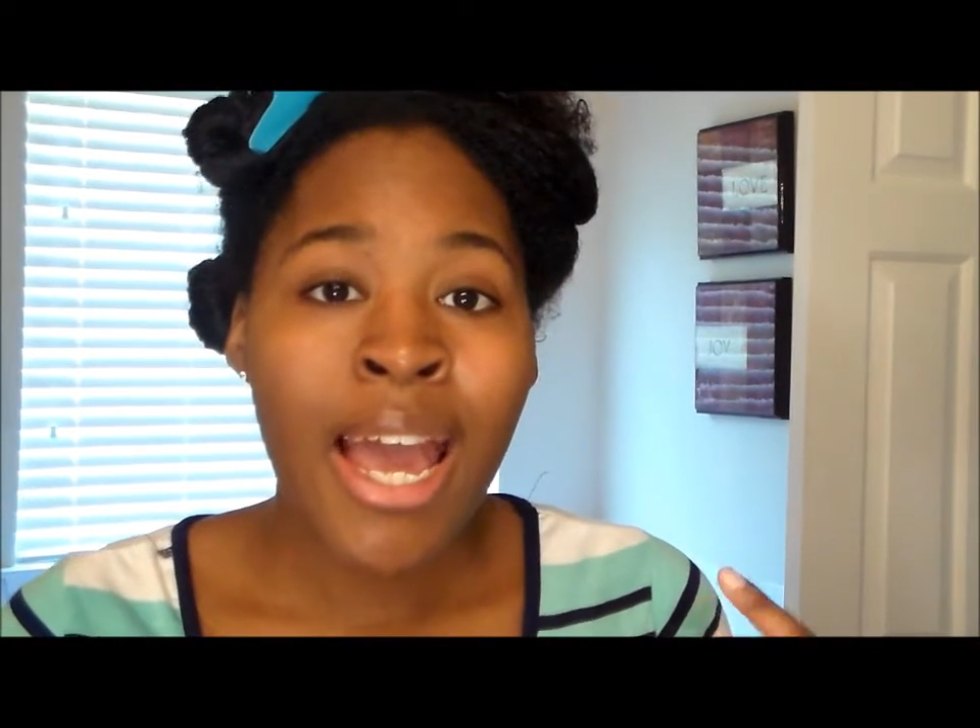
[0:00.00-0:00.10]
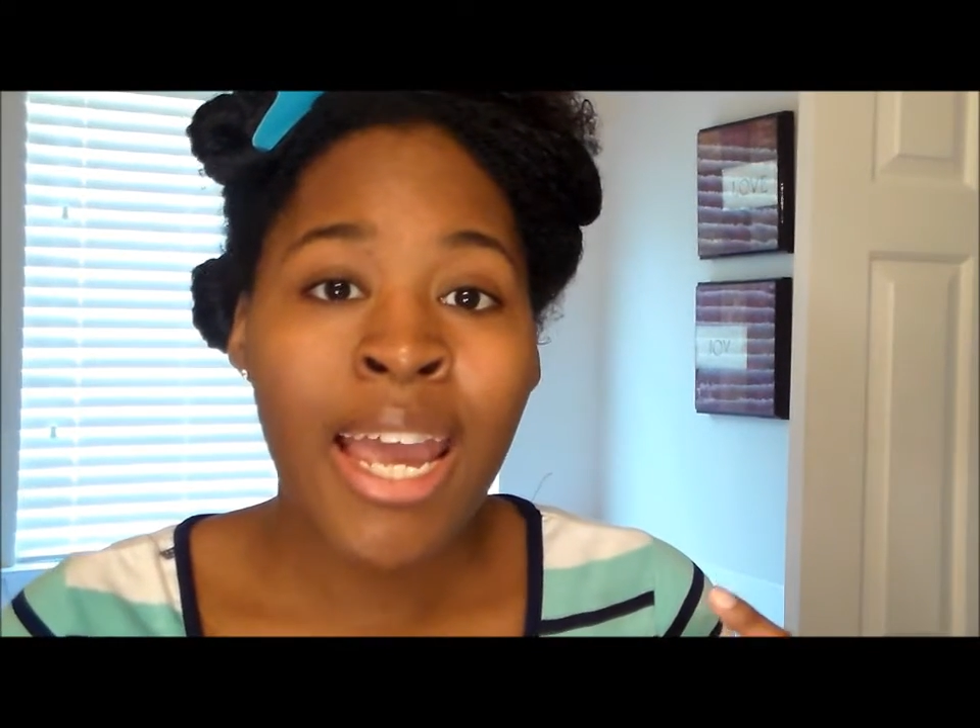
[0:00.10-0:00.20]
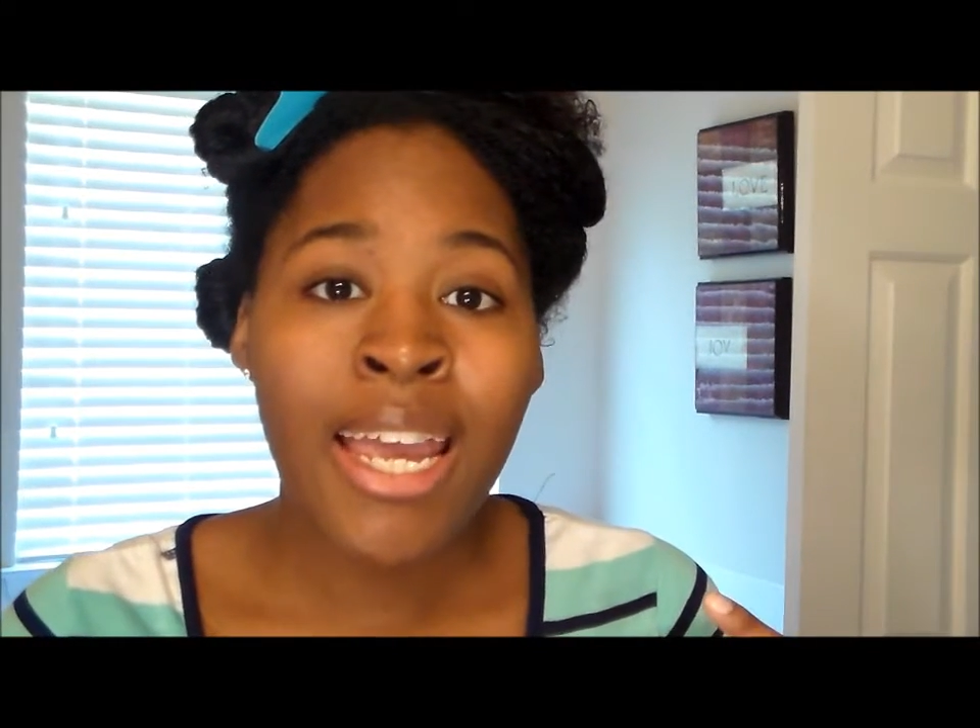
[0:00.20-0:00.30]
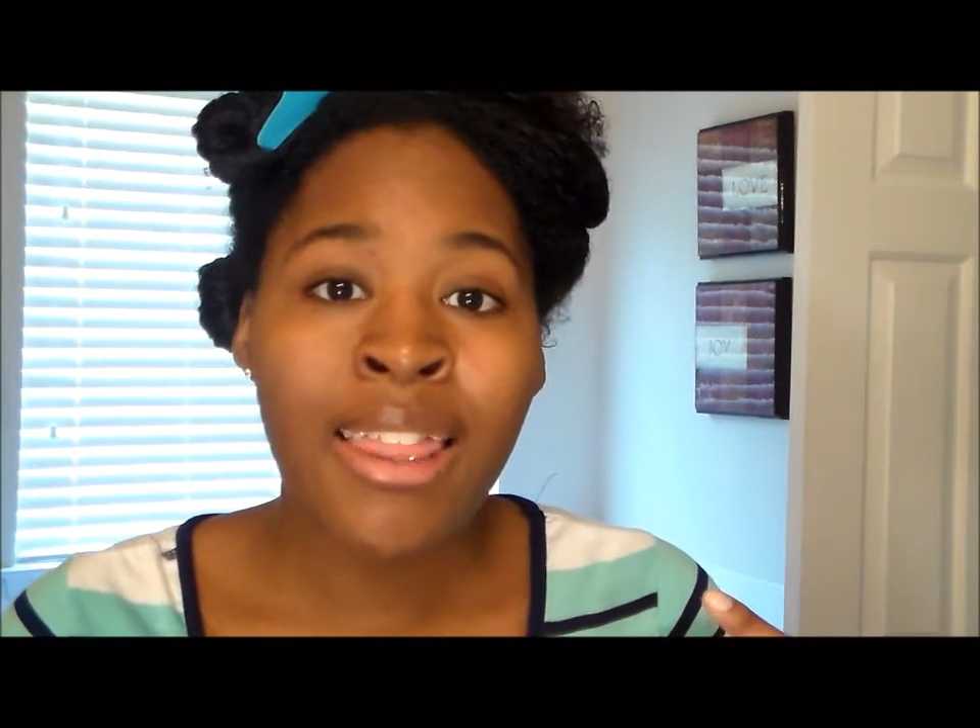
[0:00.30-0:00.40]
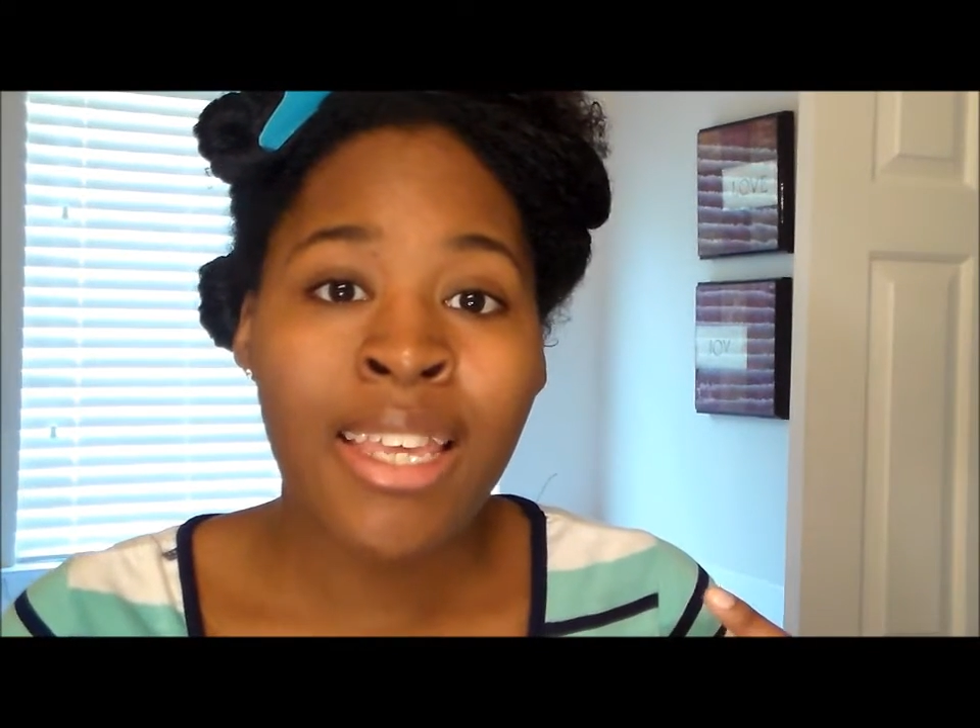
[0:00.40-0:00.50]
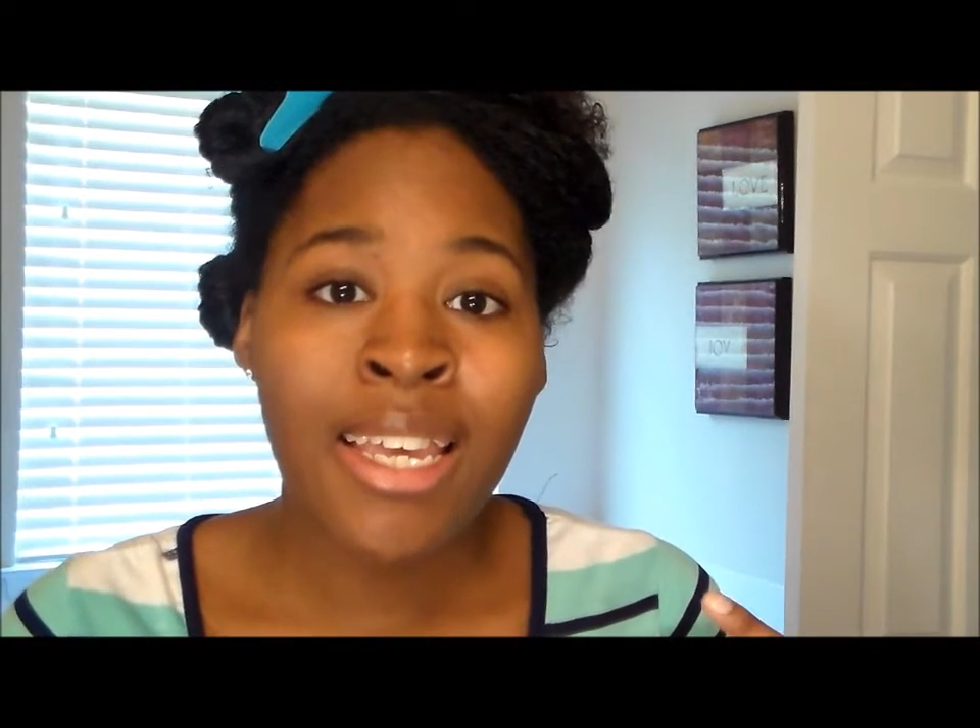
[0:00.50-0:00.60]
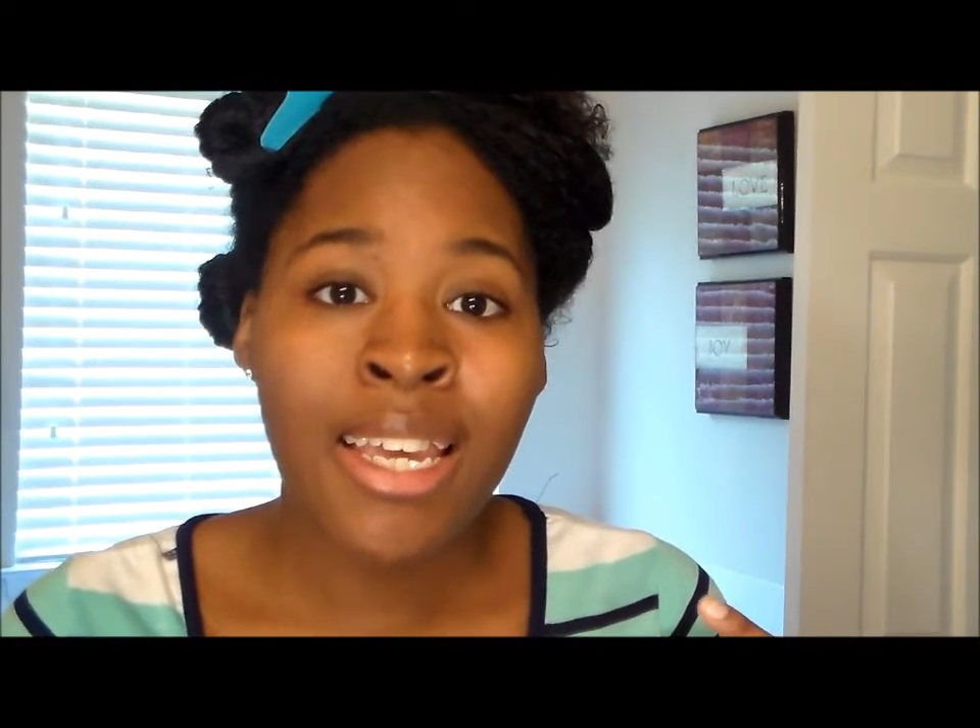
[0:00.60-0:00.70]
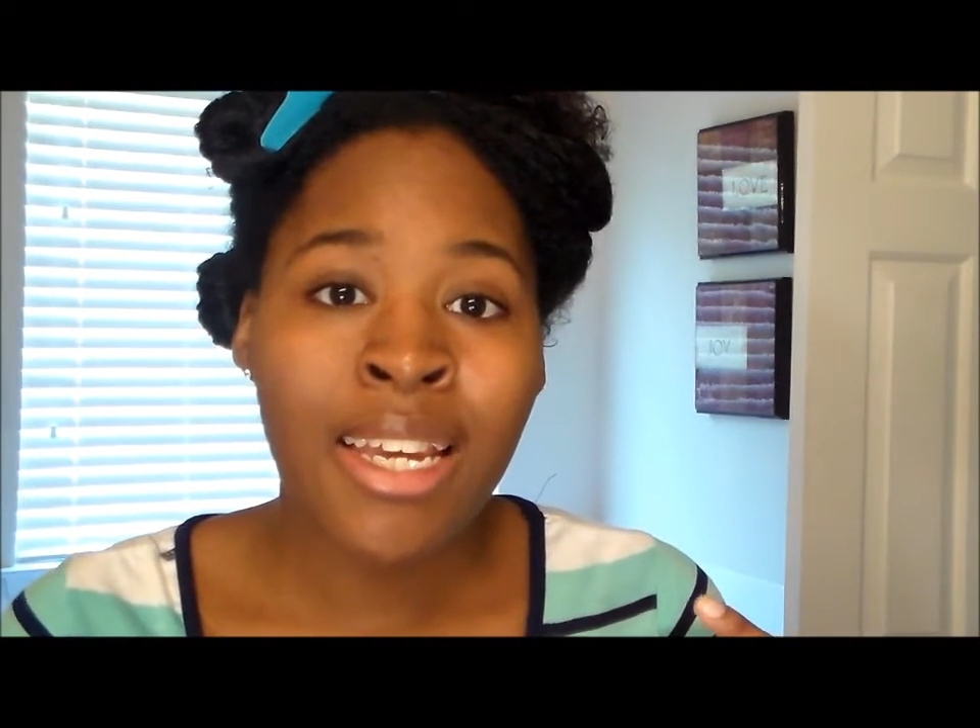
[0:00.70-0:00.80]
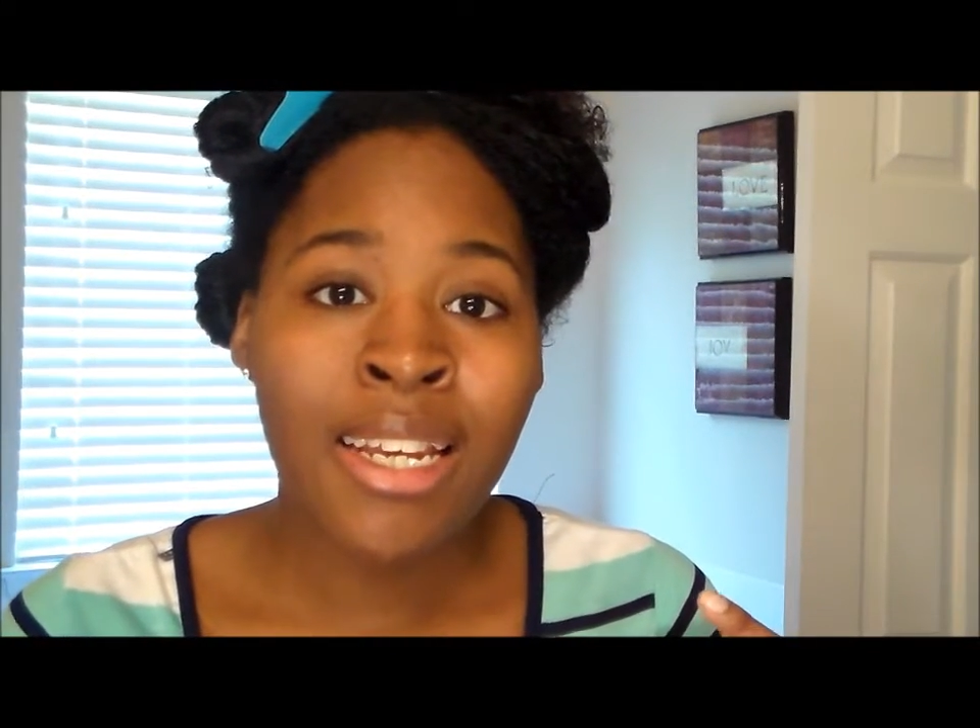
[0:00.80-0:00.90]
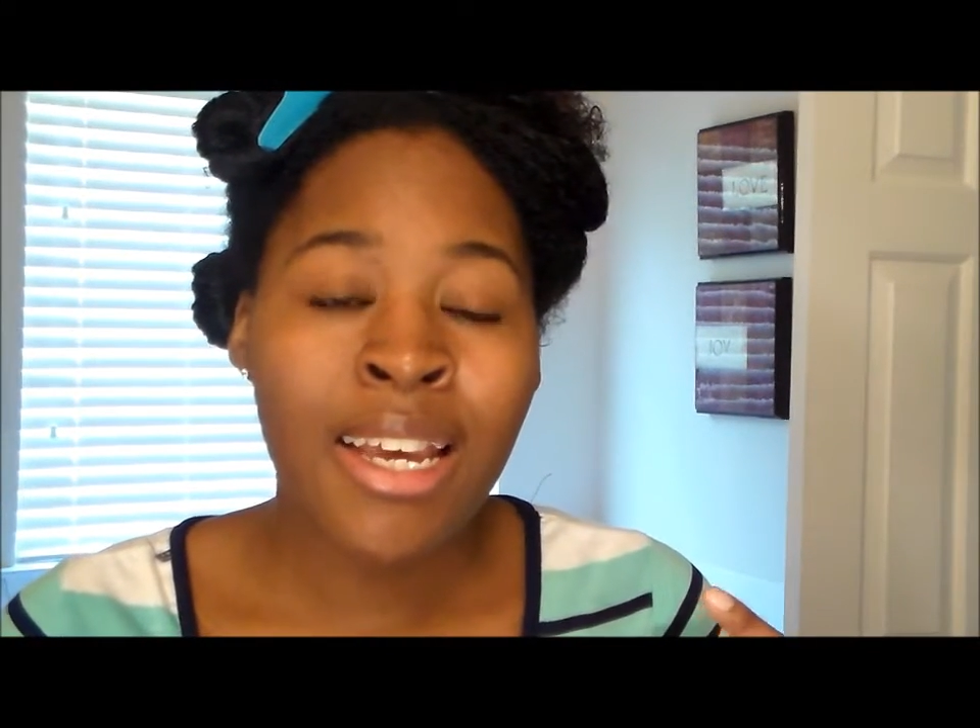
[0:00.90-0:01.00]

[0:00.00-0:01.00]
and then